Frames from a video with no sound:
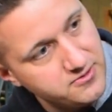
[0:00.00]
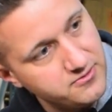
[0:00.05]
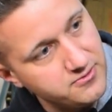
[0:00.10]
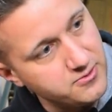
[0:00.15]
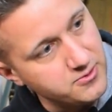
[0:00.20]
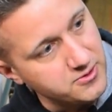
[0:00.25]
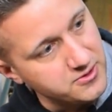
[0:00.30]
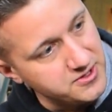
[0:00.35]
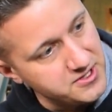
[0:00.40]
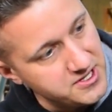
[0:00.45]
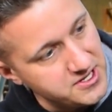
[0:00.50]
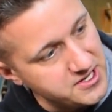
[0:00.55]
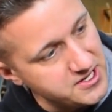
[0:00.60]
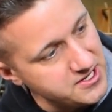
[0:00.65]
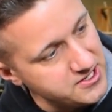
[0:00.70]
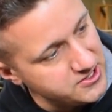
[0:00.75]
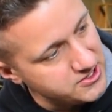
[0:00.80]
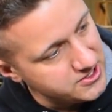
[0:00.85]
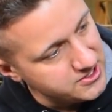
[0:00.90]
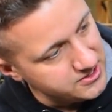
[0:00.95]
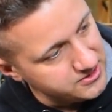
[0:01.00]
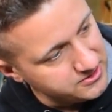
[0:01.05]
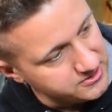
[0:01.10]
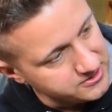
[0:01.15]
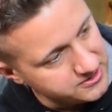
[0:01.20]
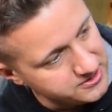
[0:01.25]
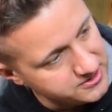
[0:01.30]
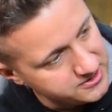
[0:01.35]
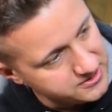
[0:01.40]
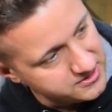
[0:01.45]
for the heat
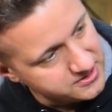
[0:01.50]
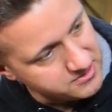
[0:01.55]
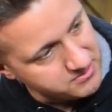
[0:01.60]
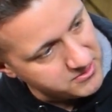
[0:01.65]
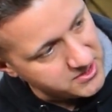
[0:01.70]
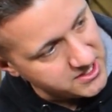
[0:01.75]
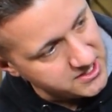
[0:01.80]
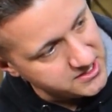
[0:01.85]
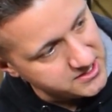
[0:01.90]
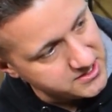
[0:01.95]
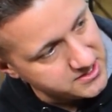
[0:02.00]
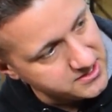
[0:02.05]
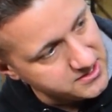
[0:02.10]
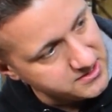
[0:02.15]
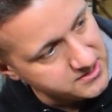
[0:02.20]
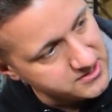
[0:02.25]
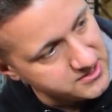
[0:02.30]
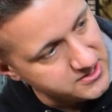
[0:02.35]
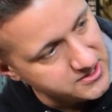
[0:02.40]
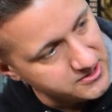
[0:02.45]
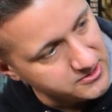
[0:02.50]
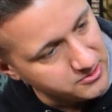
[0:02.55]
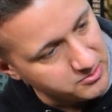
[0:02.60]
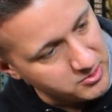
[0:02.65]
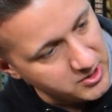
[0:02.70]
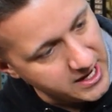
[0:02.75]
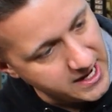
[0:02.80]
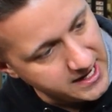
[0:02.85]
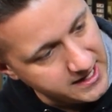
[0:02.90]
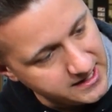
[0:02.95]
shield, some nice steel
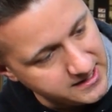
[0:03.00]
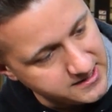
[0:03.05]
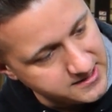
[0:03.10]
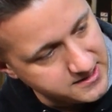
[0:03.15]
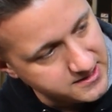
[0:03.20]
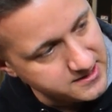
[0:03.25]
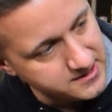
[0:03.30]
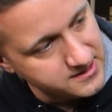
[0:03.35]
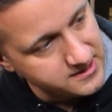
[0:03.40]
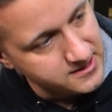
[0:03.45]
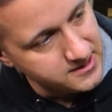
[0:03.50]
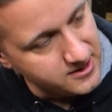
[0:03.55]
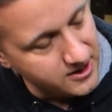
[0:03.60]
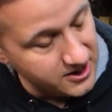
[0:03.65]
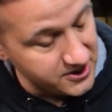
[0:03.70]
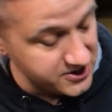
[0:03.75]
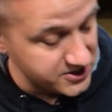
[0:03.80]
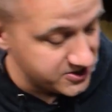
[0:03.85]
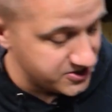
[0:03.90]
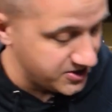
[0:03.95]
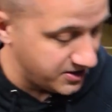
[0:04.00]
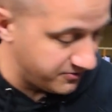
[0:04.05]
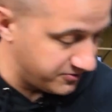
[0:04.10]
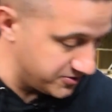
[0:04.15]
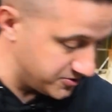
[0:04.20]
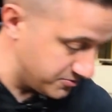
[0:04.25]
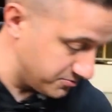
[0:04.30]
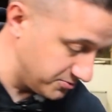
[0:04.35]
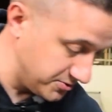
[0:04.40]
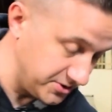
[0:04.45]
brackets. All this stuff
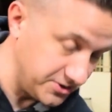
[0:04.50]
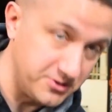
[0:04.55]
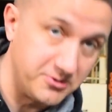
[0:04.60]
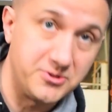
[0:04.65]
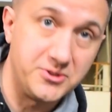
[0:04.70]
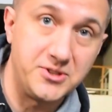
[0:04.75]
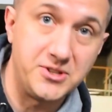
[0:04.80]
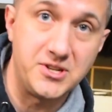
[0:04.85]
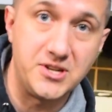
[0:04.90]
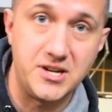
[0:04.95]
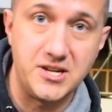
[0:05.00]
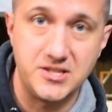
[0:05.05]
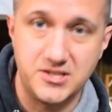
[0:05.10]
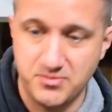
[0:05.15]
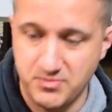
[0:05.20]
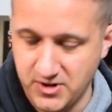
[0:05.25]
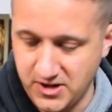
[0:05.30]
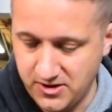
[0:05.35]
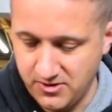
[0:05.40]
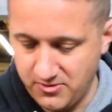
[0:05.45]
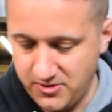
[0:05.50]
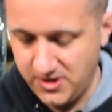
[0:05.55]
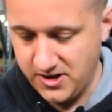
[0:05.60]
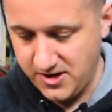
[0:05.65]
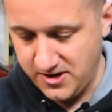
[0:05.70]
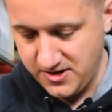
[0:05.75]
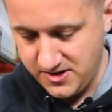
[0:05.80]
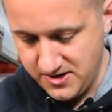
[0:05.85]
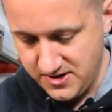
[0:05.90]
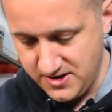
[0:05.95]
is really, really nice, by the way.
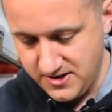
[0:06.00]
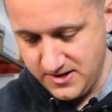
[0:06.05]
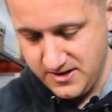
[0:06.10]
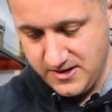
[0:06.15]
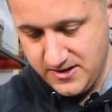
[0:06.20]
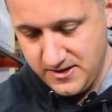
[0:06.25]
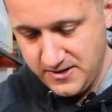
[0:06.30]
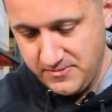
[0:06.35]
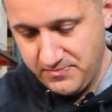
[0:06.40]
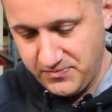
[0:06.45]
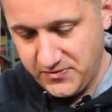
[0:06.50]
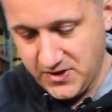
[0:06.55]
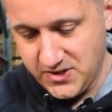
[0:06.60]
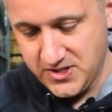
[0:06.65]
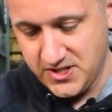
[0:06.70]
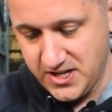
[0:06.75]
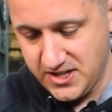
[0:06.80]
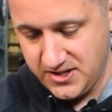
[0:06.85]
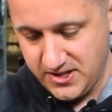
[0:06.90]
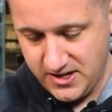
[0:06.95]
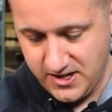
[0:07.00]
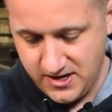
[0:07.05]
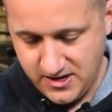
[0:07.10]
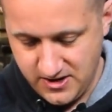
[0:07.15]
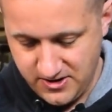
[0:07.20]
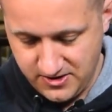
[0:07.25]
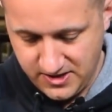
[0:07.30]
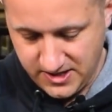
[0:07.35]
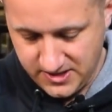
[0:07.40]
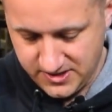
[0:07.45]
There's nothing in
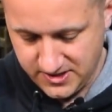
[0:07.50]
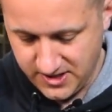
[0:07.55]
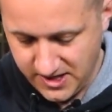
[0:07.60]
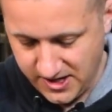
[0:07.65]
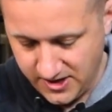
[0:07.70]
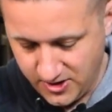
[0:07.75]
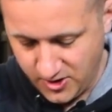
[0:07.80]
here that's like